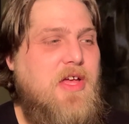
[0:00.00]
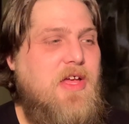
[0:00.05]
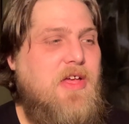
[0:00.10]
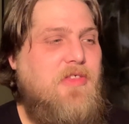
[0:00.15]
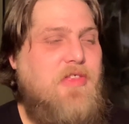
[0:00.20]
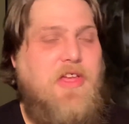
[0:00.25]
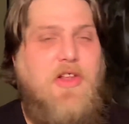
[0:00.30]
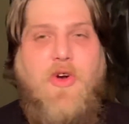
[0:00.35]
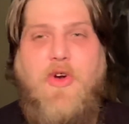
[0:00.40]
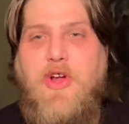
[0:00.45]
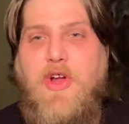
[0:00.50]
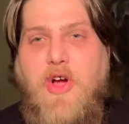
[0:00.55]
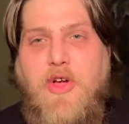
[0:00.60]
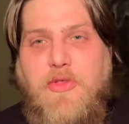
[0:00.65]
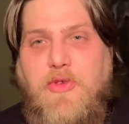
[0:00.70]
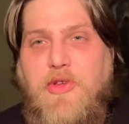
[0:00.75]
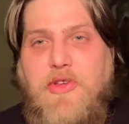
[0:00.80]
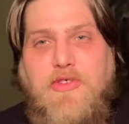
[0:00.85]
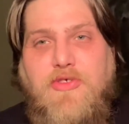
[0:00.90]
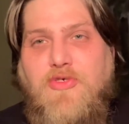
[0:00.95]
They had already gone
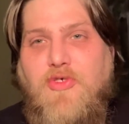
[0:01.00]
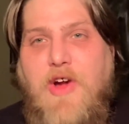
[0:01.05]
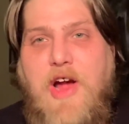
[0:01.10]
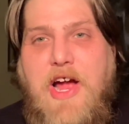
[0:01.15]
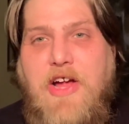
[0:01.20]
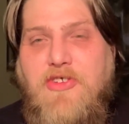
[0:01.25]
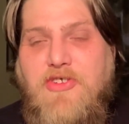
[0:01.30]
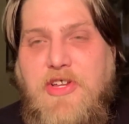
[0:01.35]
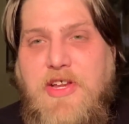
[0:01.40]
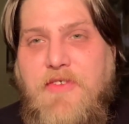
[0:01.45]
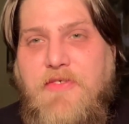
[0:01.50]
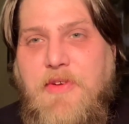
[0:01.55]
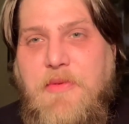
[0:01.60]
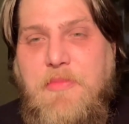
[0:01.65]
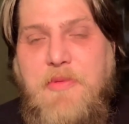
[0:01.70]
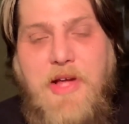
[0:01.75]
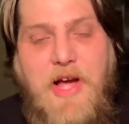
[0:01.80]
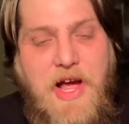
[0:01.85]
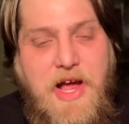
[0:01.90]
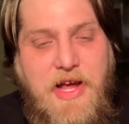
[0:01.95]
through this tragedy of him
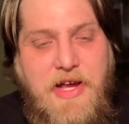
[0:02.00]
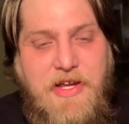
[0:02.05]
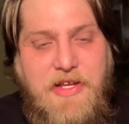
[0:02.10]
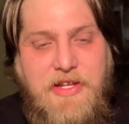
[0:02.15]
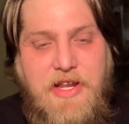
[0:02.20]
dying and